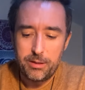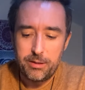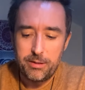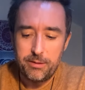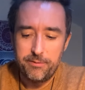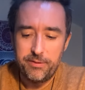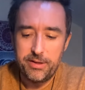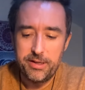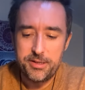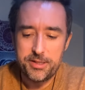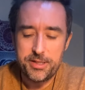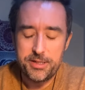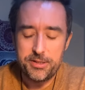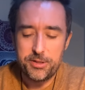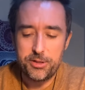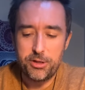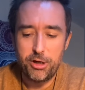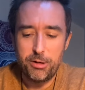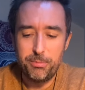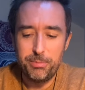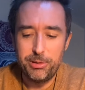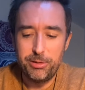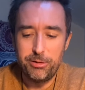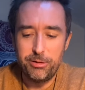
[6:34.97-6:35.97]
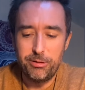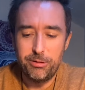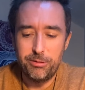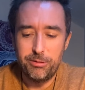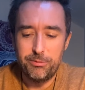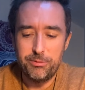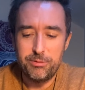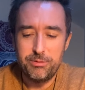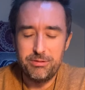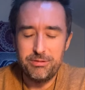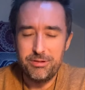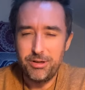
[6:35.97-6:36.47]
Venus in Scorpio,
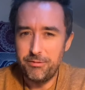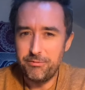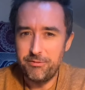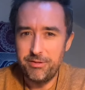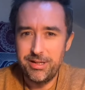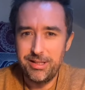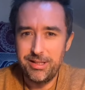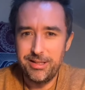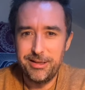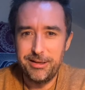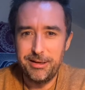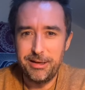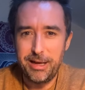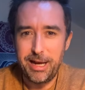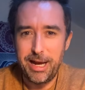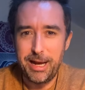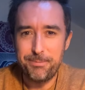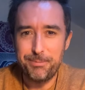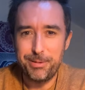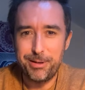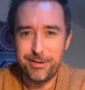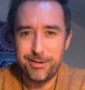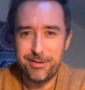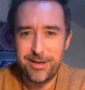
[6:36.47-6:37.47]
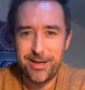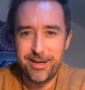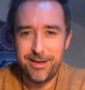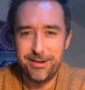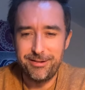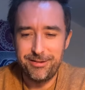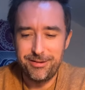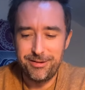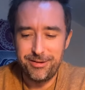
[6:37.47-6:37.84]
not really happy there.